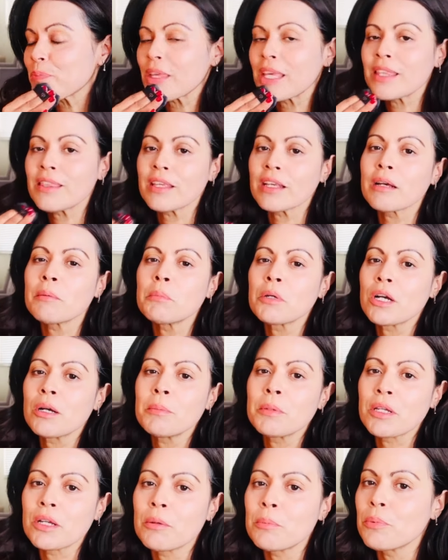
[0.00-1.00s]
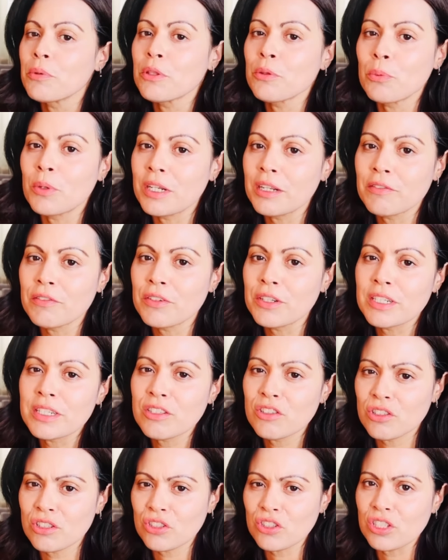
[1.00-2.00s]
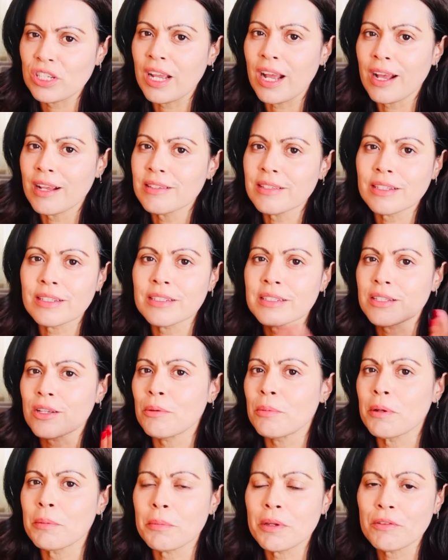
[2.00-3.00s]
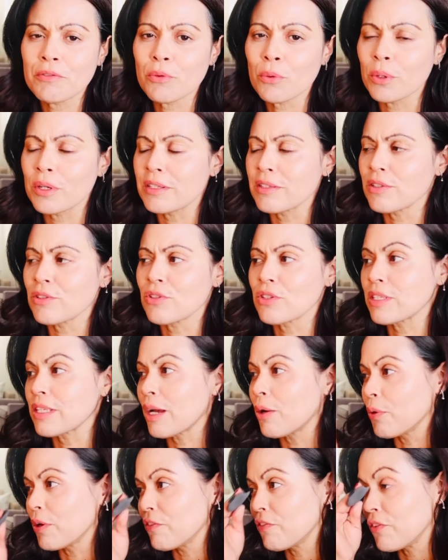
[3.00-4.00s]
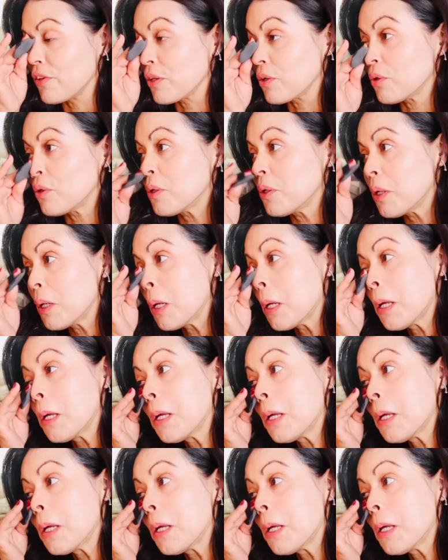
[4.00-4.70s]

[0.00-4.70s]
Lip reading: I think I'm coming up with whatever it is that she has. I can tell by my voice and just how I feel.